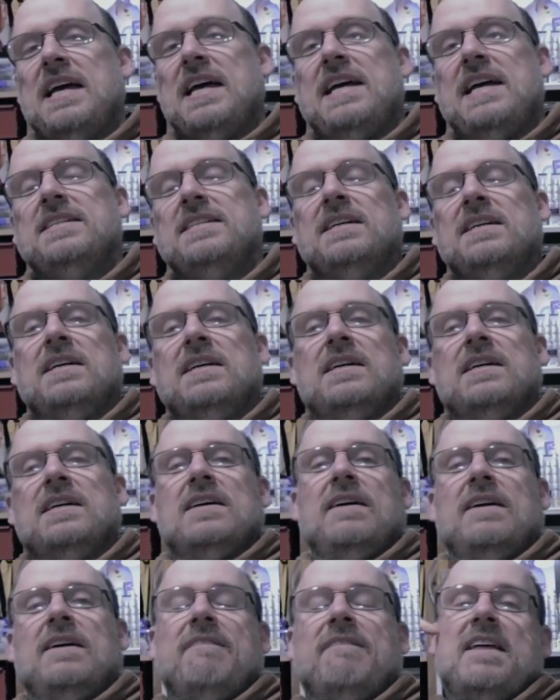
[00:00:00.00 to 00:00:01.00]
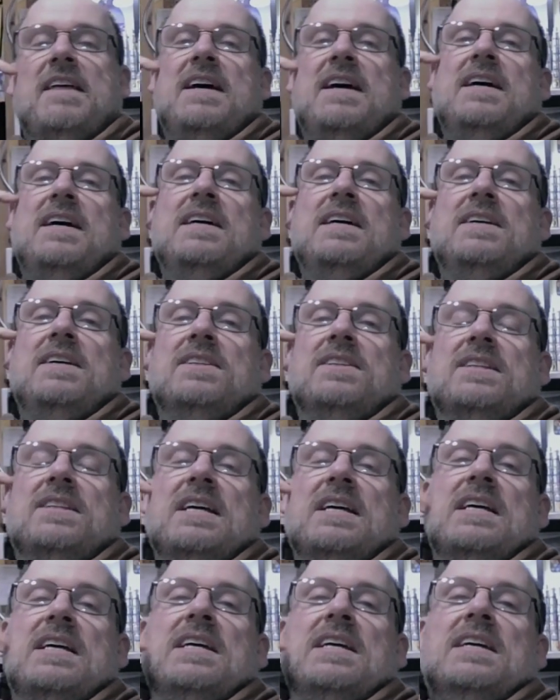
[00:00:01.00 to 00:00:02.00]
head. Uh,
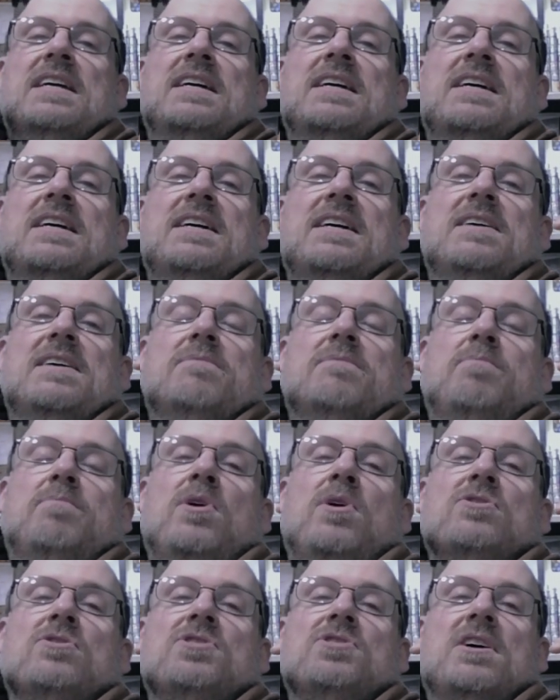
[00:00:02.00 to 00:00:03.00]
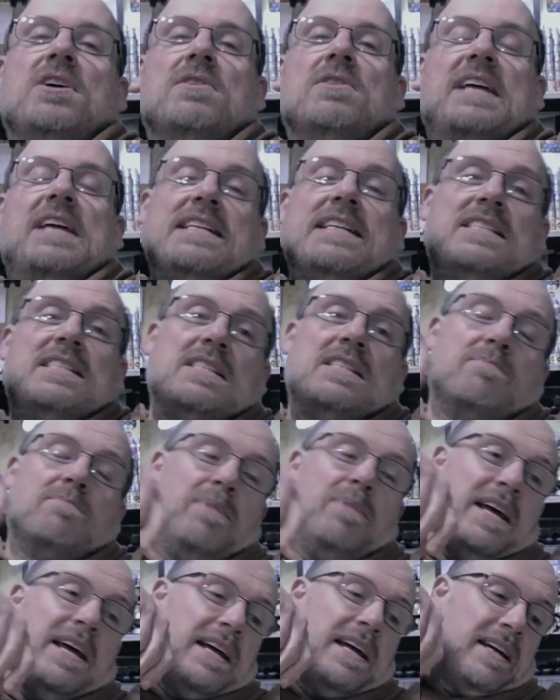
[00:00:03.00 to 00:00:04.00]
the uh, poncho gets
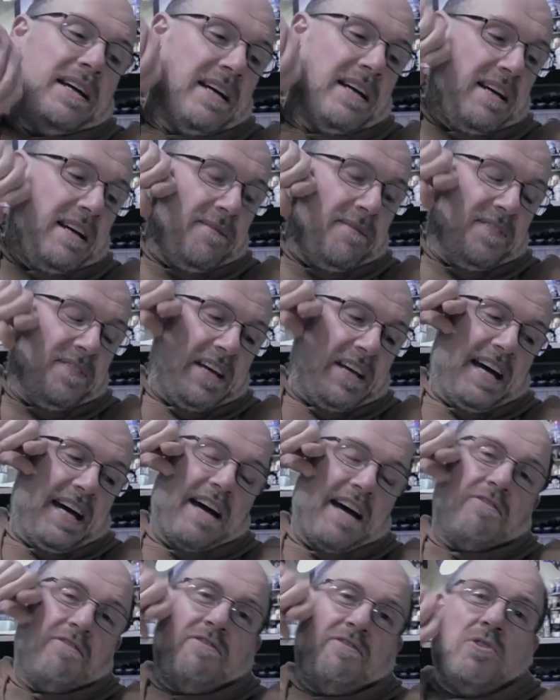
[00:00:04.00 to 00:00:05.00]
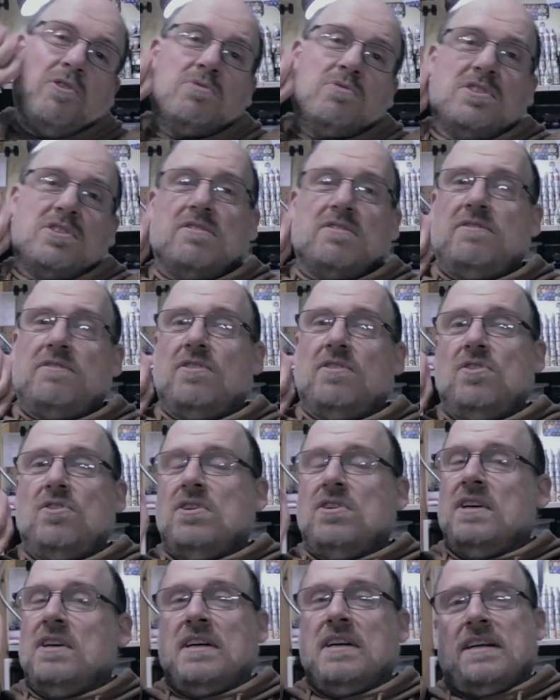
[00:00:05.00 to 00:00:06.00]
split. The hat falls to the
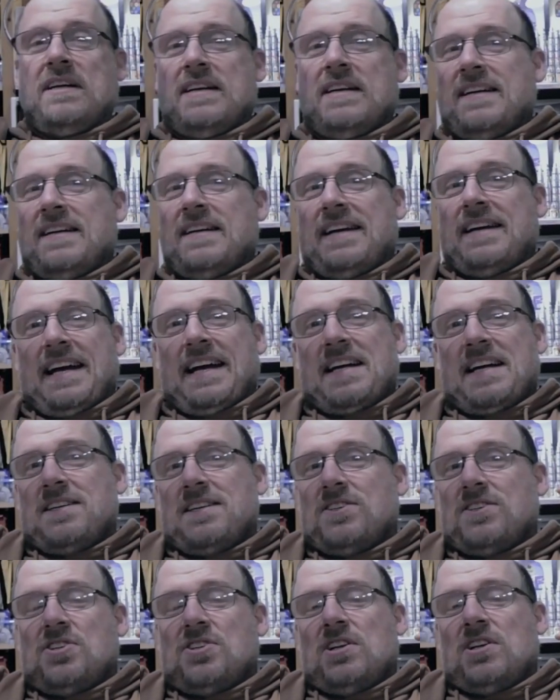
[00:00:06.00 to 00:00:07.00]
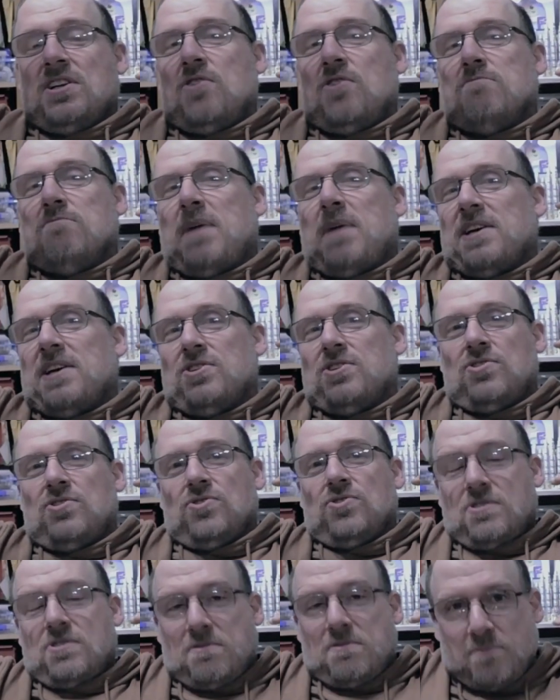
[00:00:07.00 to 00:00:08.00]
floor and Tolu makes
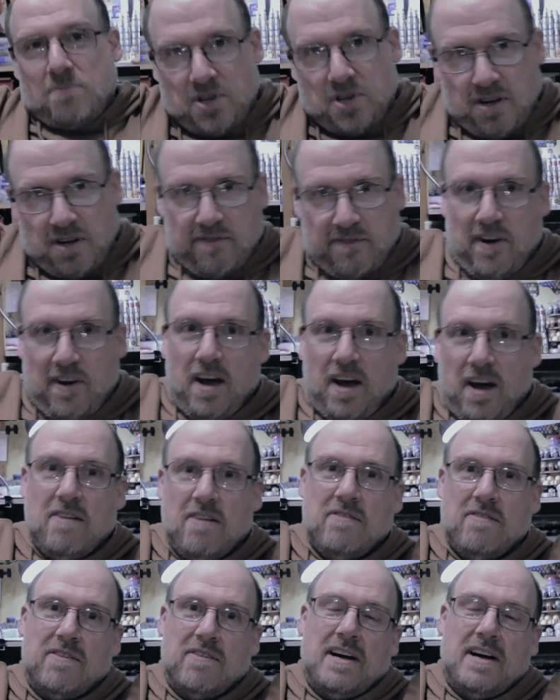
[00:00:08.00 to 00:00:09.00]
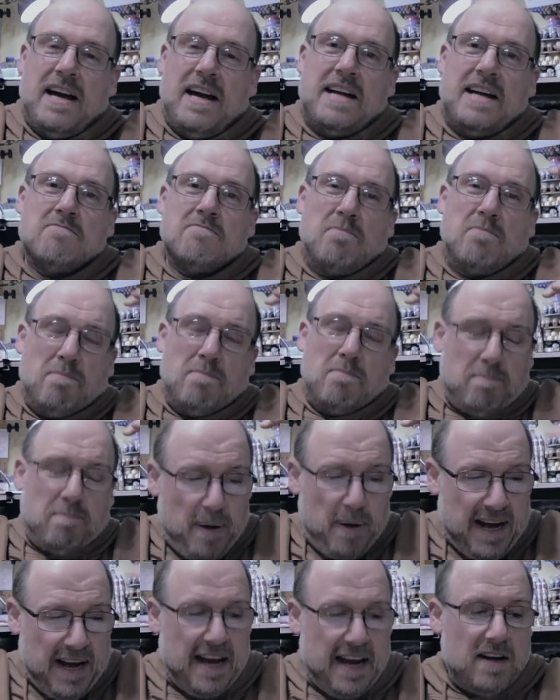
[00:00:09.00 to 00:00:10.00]
sure to maneuver over and
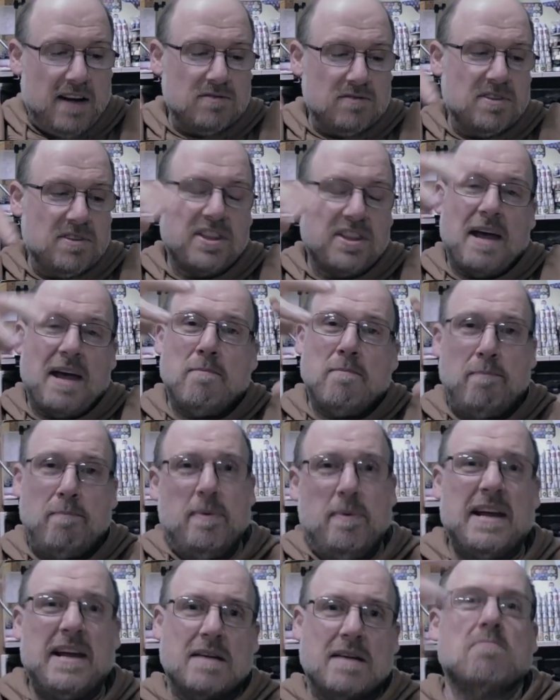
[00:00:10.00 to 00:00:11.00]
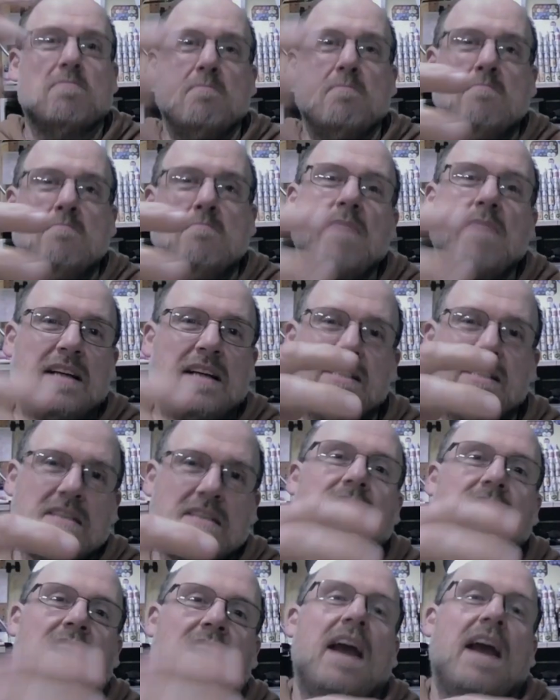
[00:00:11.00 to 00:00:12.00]
pound their big,
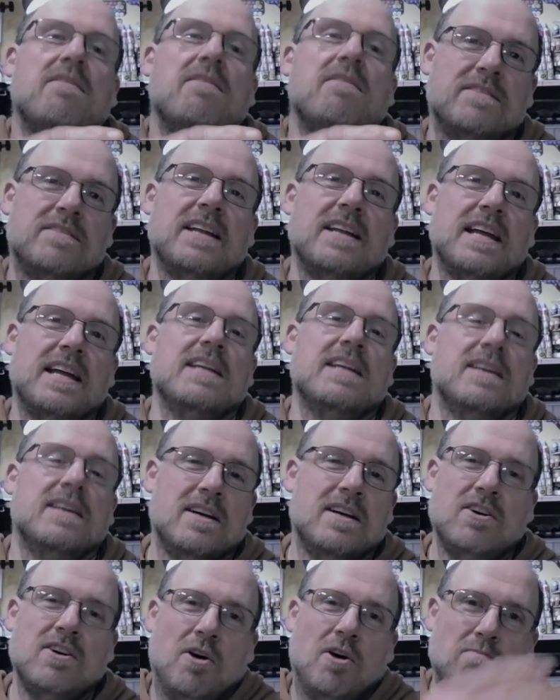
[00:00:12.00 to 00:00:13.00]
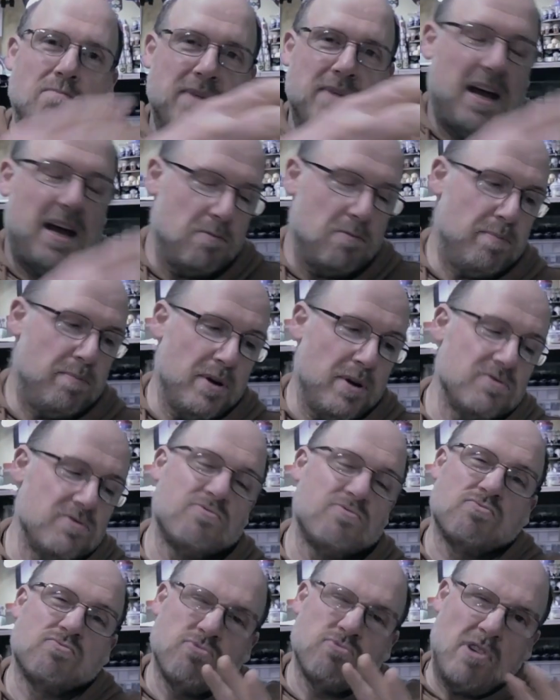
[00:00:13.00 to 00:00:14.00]
massive, hefty hobnail boots
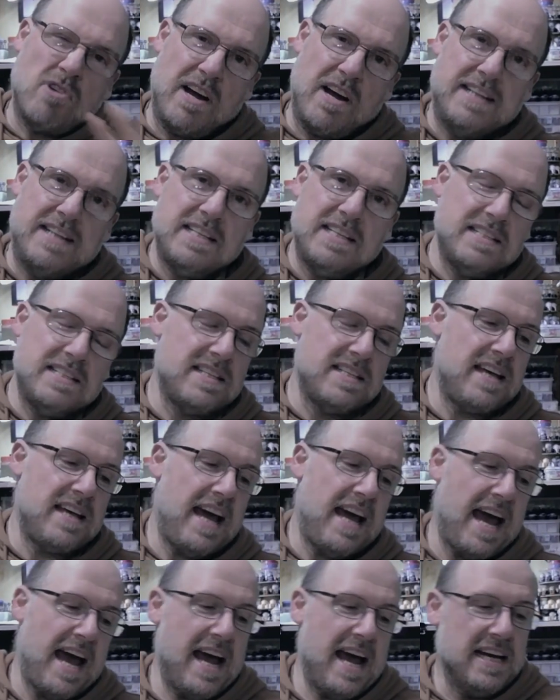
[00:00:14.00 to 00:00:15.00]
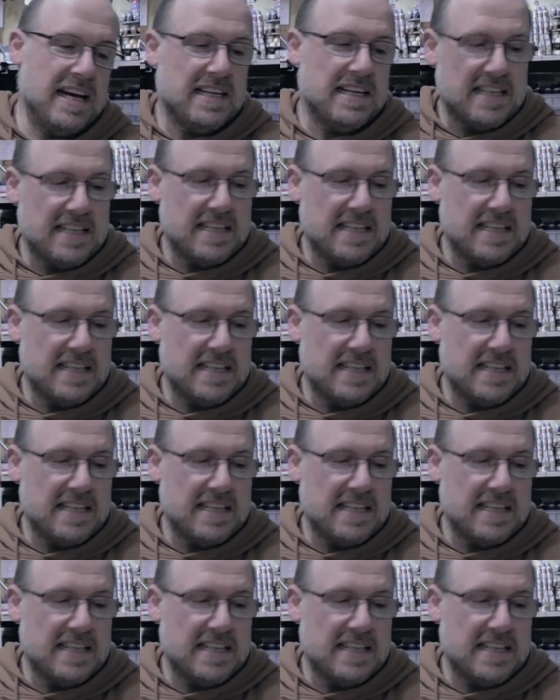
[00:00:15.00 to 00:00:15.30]
right into the hat,